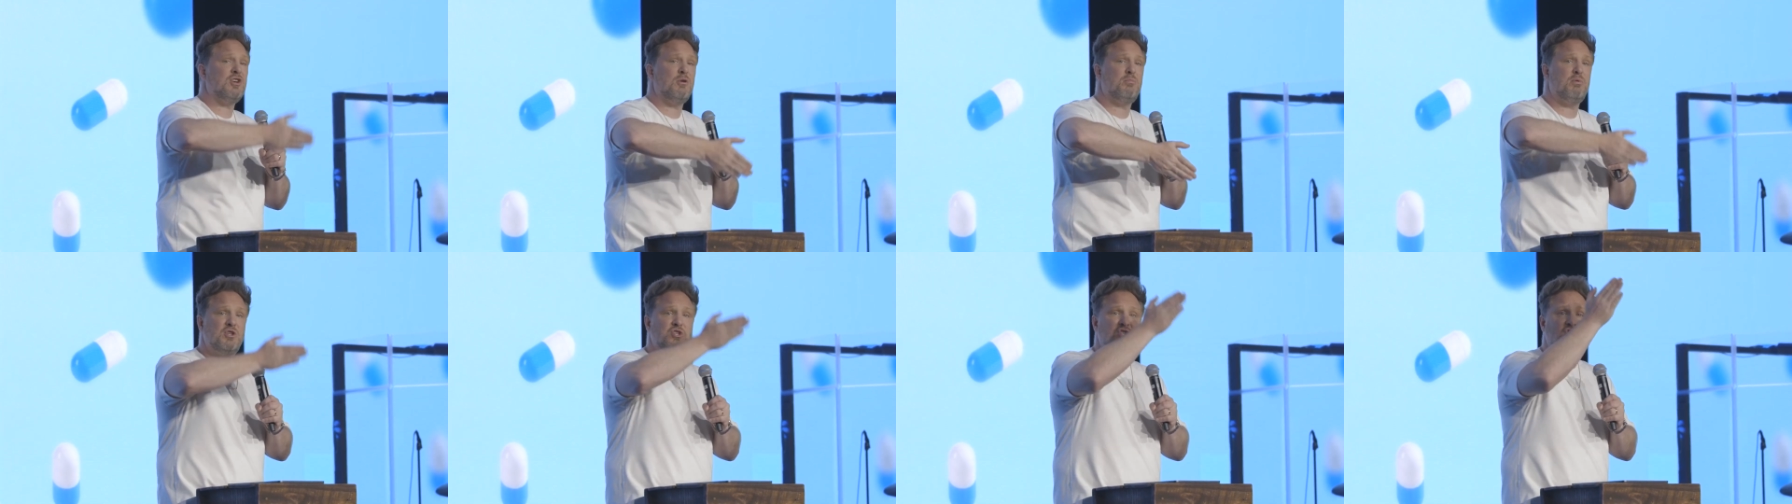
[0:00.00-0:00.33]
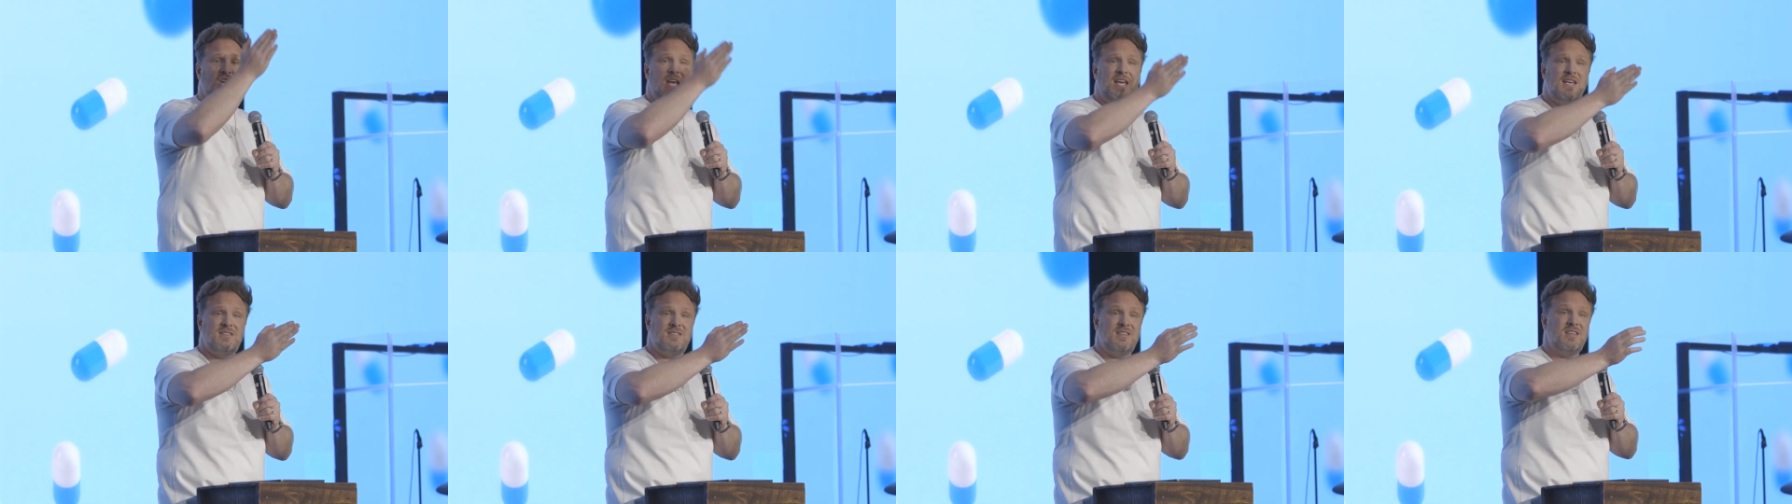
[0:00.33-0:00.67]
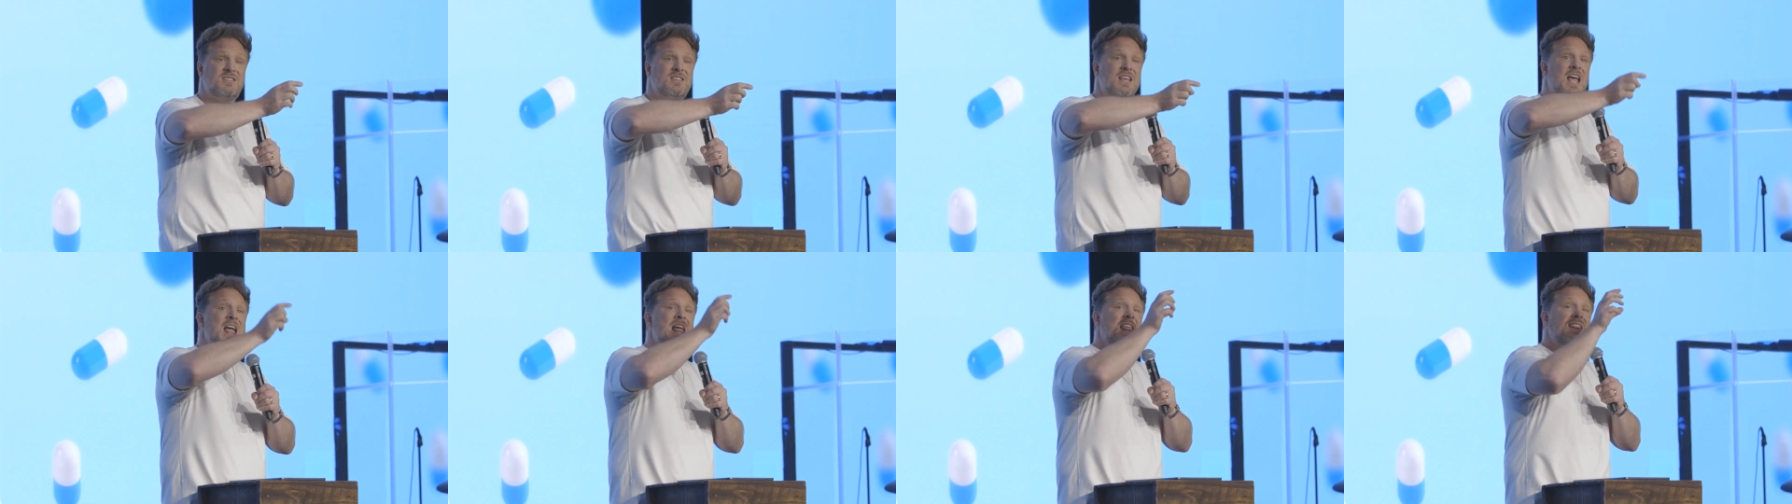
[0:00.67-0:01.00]
with
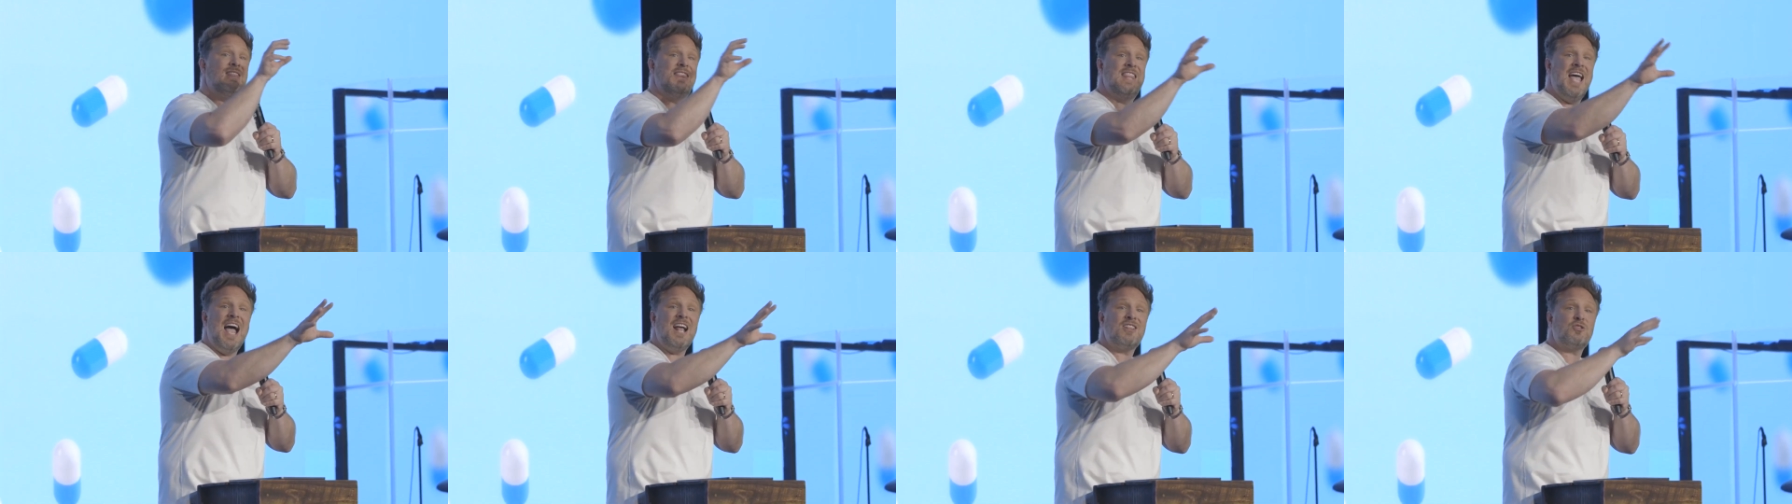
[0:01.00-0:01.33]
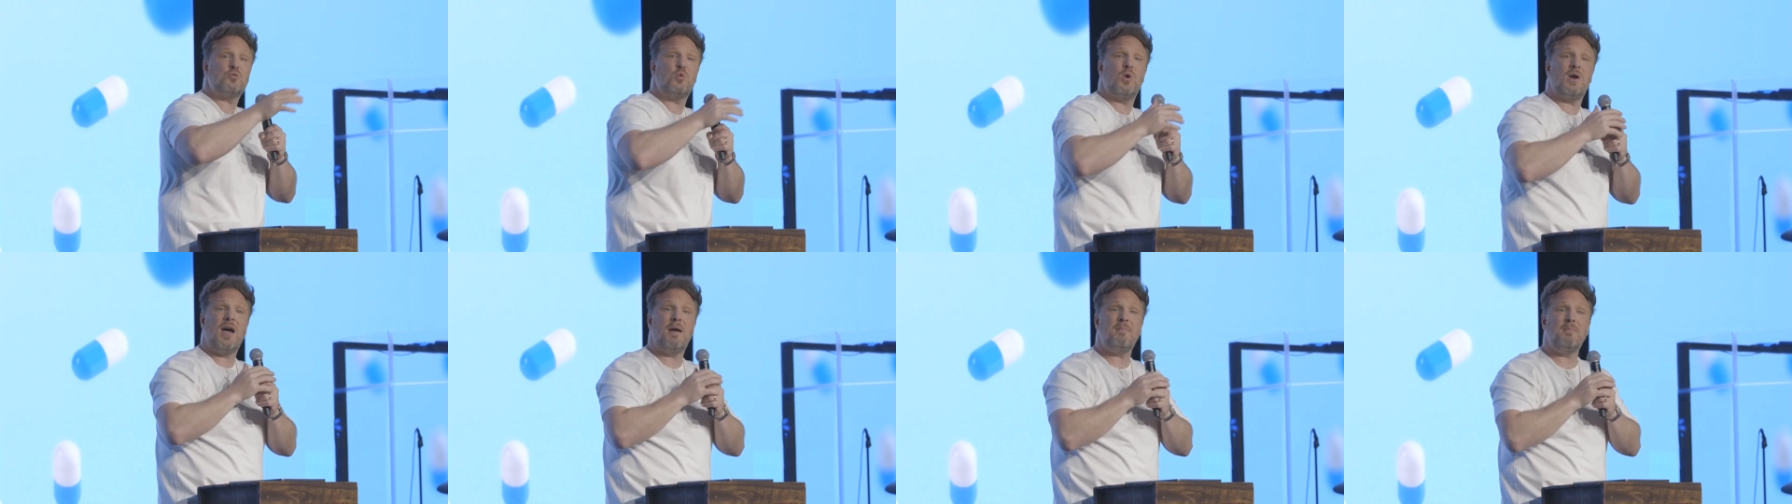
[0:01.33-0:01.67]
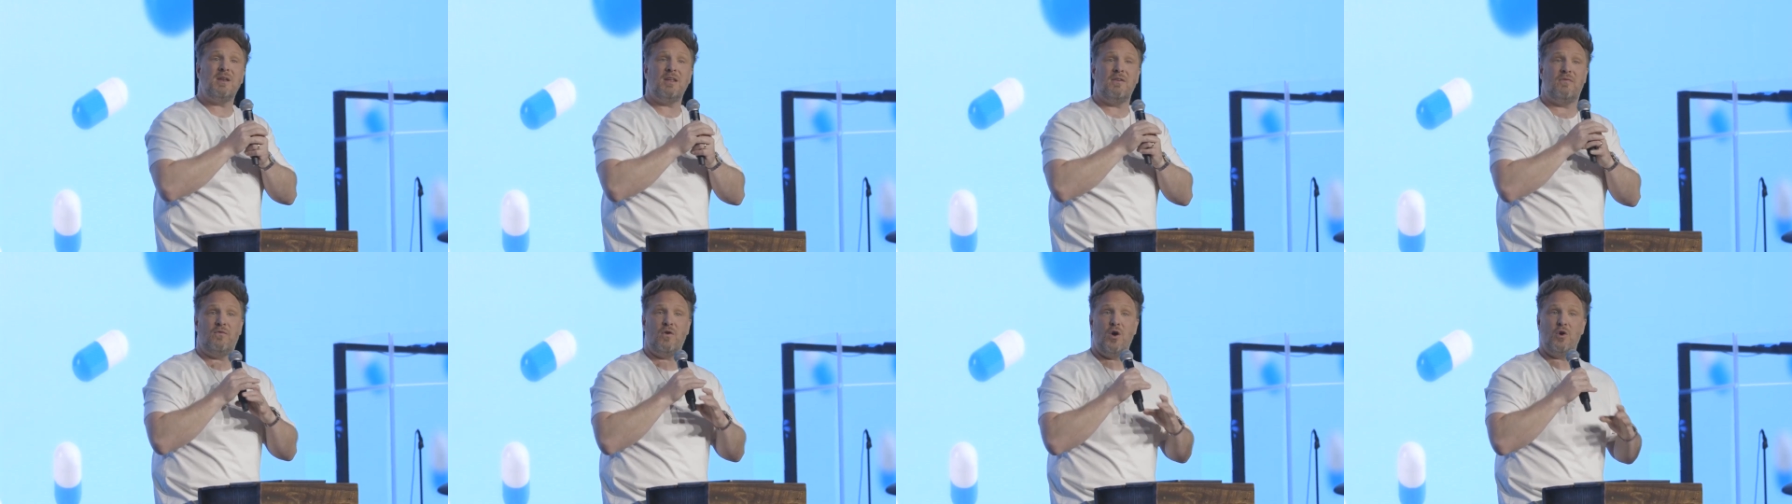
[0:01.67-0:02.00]
Jesus. That's what I'm
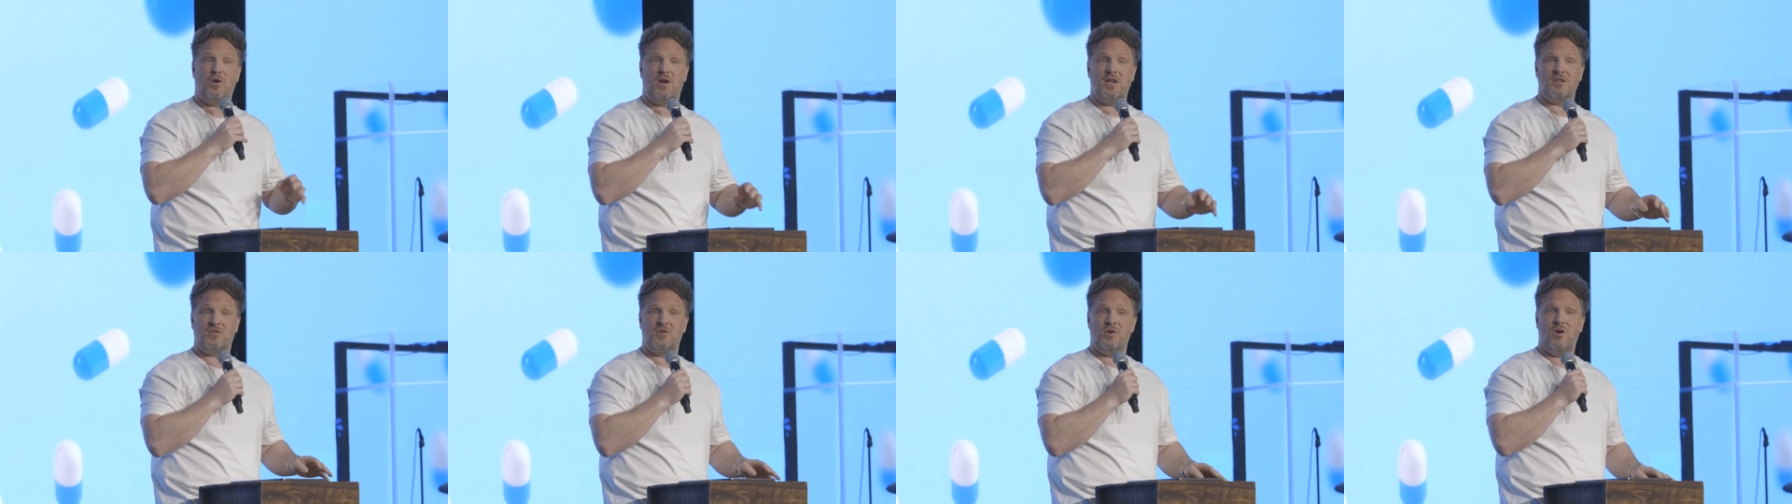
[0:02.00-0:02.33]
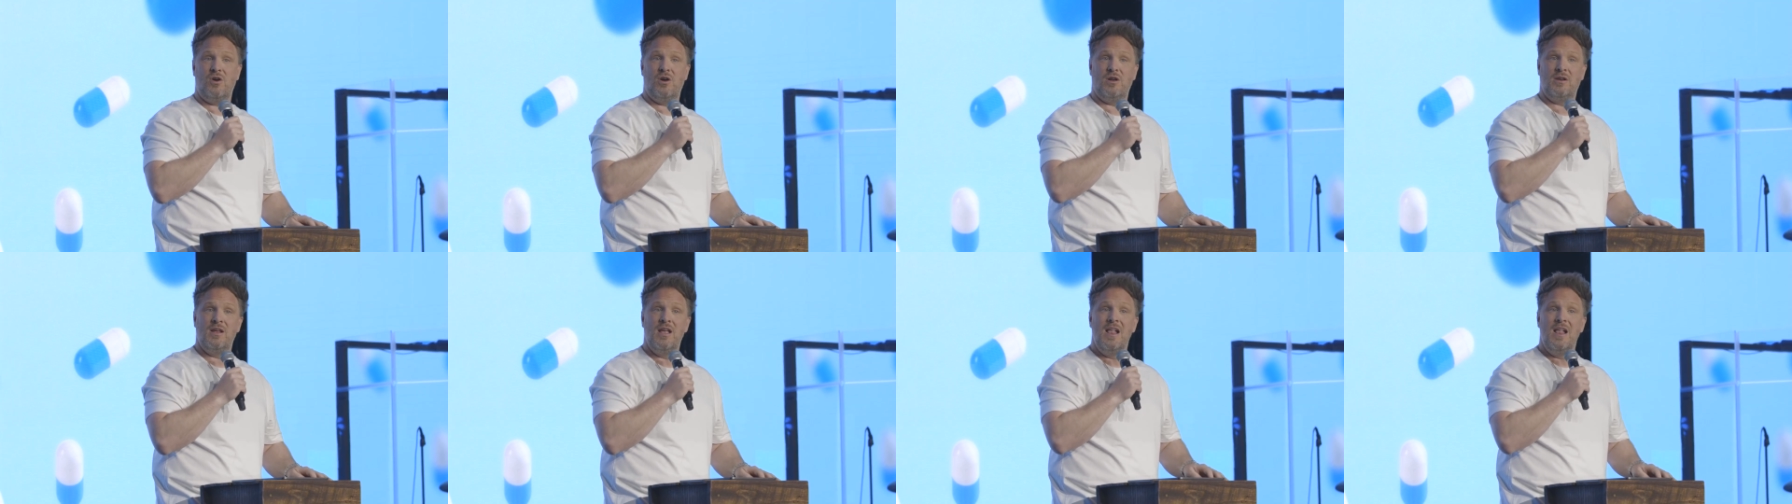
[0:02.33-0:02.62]
gonna focus on.